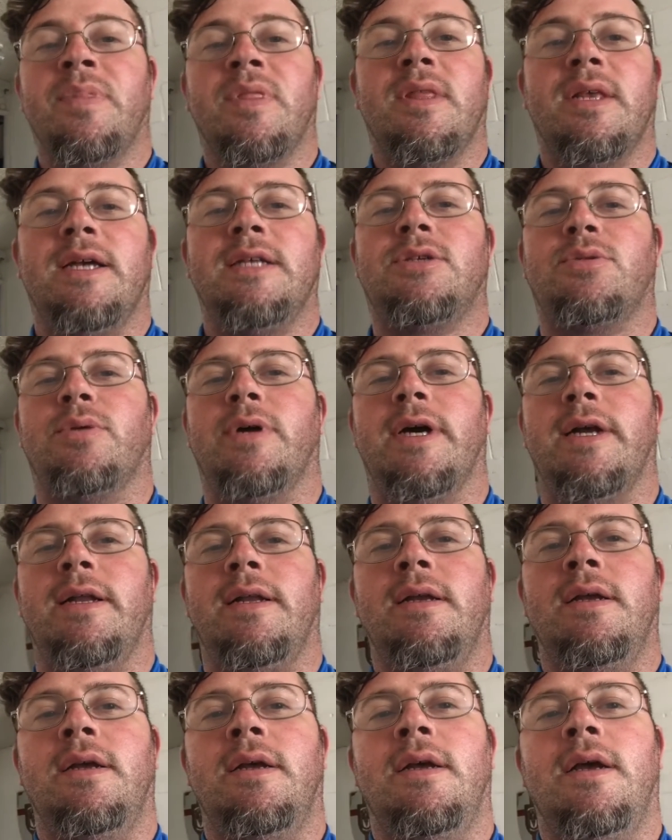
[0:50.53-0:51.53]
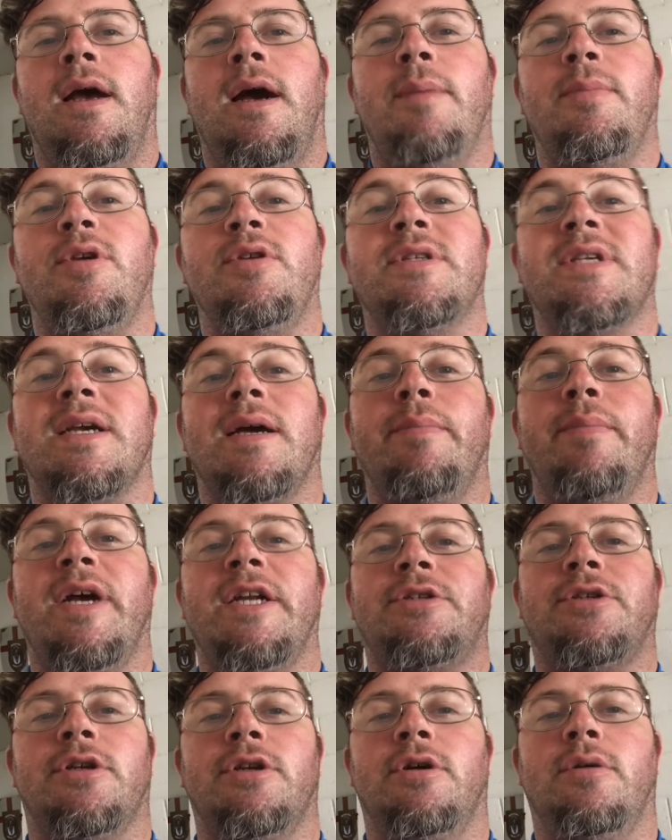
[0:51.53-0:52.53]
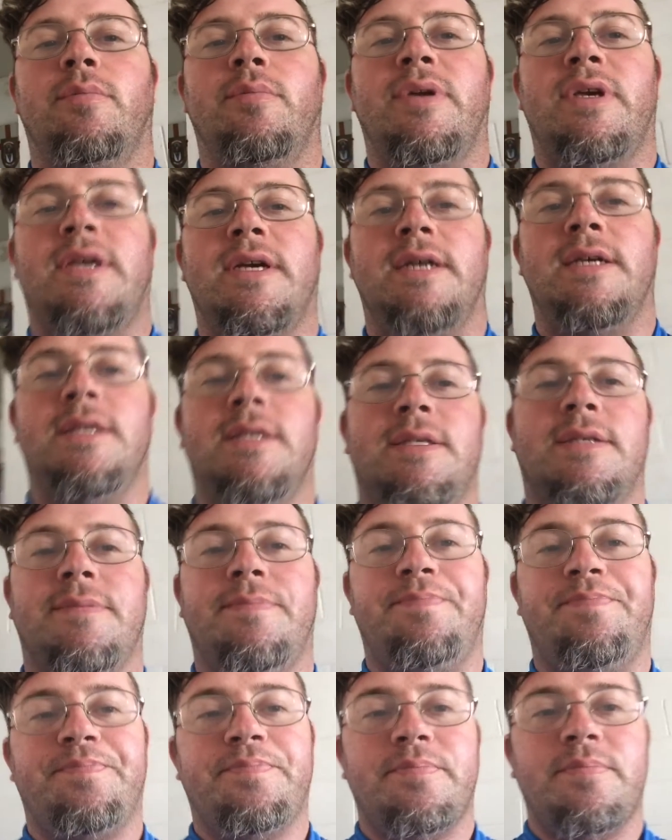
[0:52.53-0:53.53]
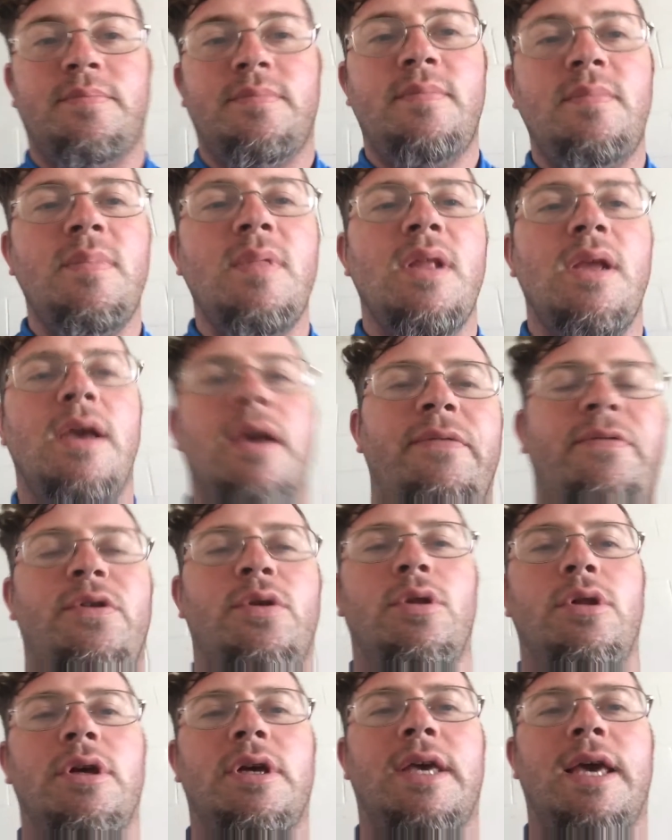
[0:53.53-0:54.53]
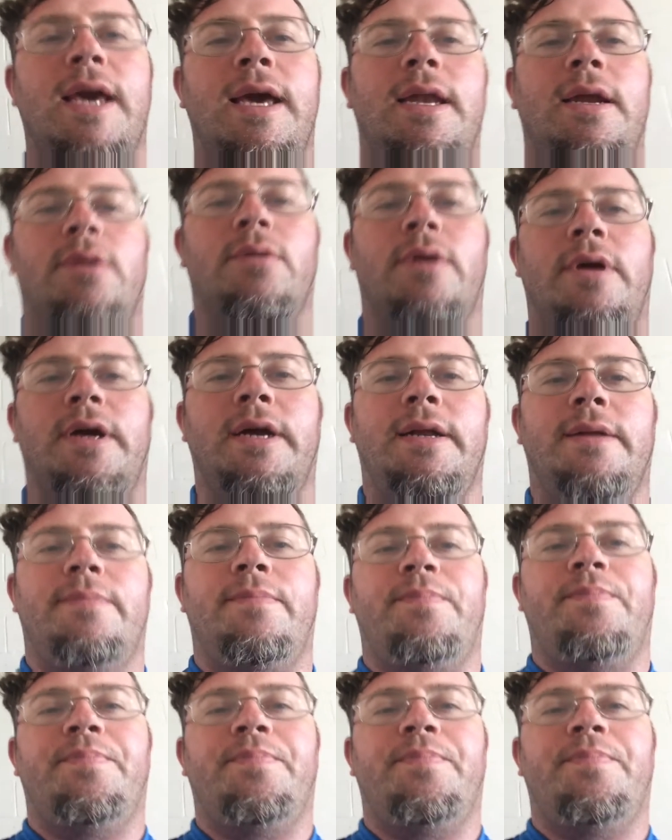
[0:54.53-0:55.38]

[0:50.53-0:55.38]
That's right, I'm using a metronome because if you look at it right,